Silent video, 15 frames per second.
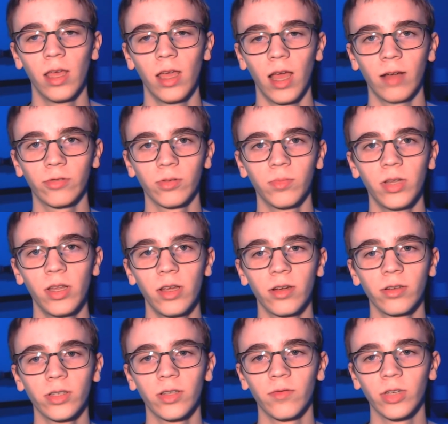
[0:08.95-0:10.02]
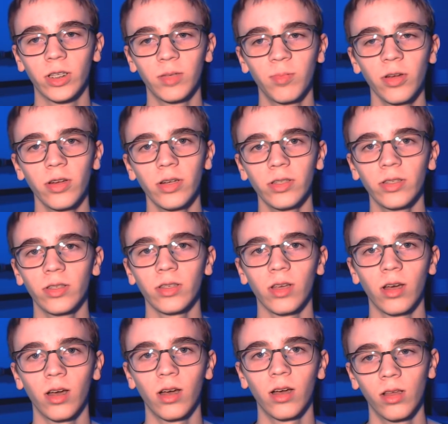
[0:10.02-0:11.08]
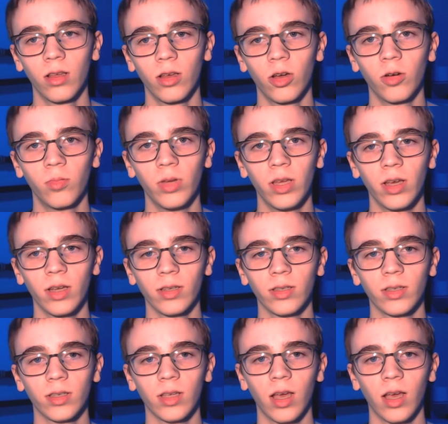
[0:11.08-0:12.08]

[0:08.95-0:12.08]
After many years of experience on OBS,